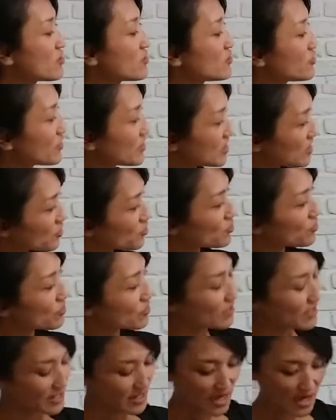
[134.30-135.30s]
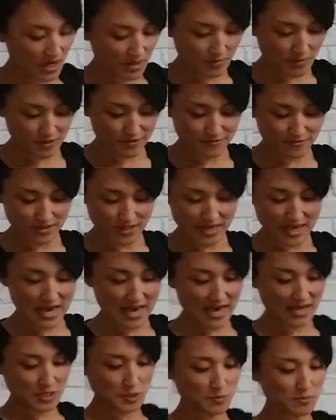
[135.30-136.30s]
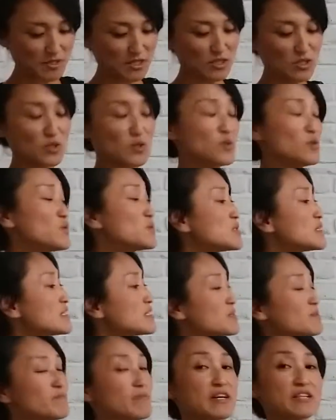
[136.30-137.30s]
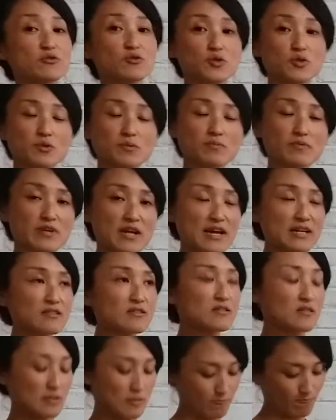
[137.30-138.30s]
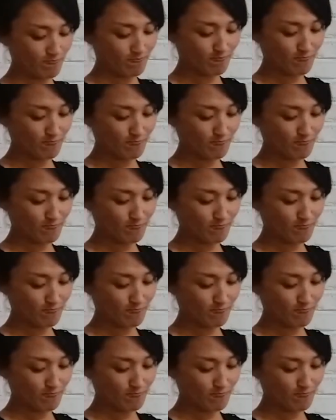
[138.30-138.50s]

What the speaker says: Traditionally, Kaarbafi has been used as bedspreads,